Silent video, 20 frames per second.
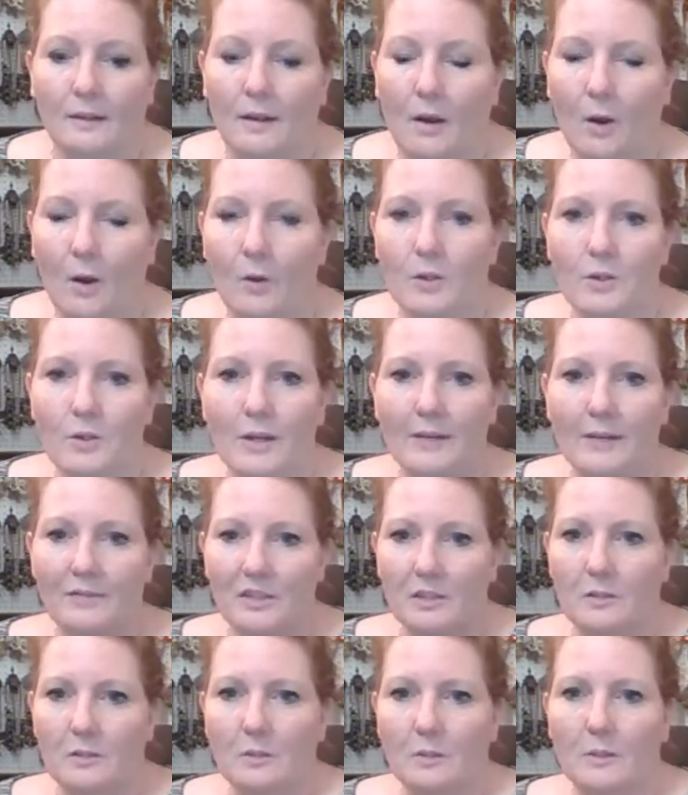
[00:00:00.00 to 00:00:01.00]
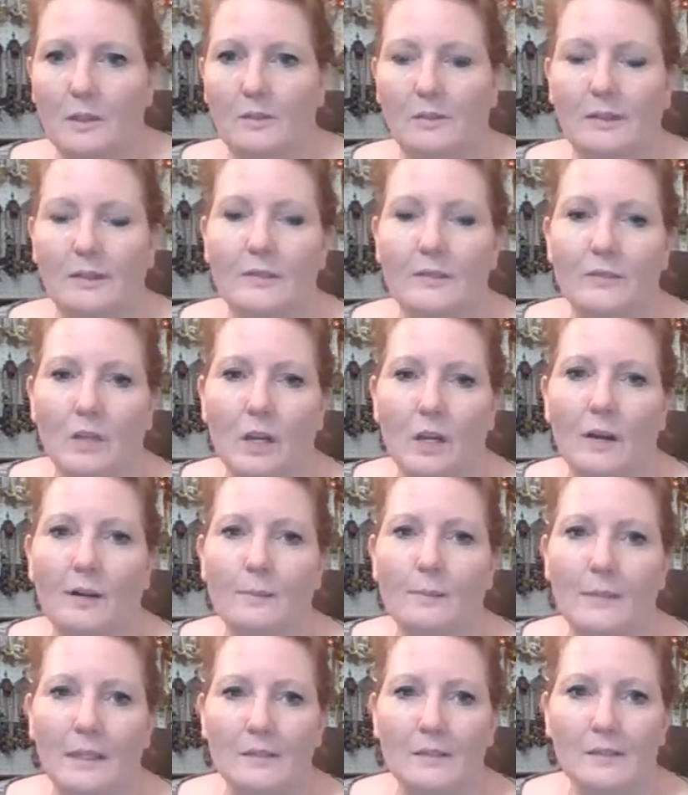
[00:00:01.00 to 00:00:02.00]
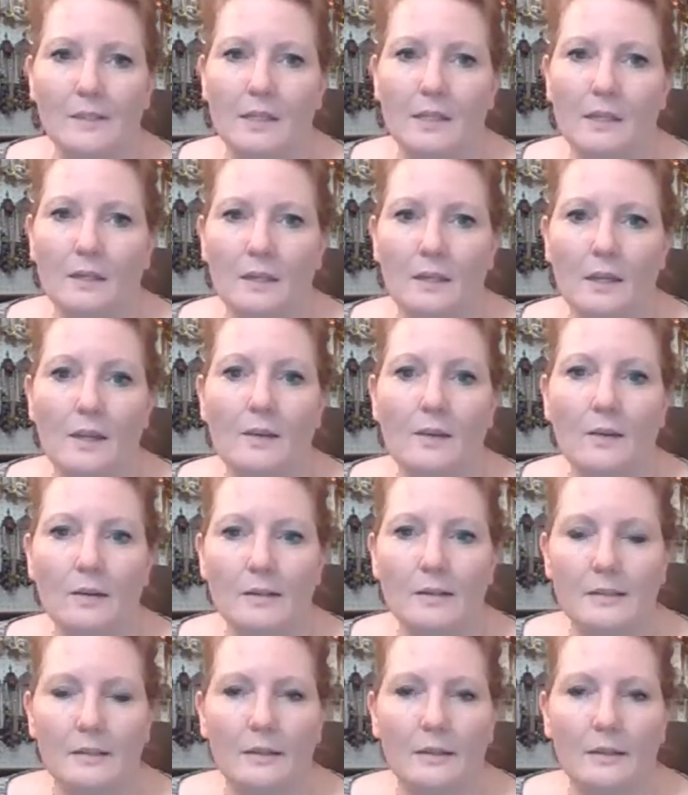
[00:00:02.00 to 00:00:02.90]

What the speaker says: All you have to do is leave your comments in here